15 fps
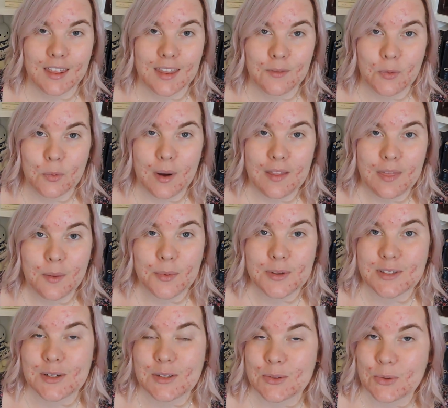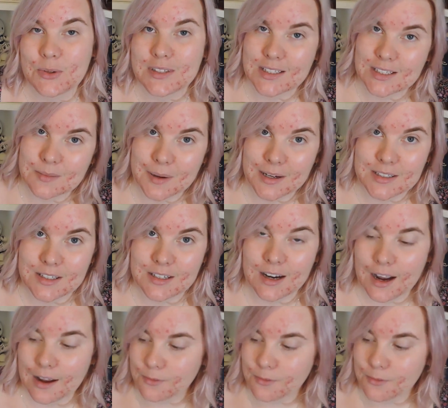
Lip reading: And then for one that wasn't as good as expected,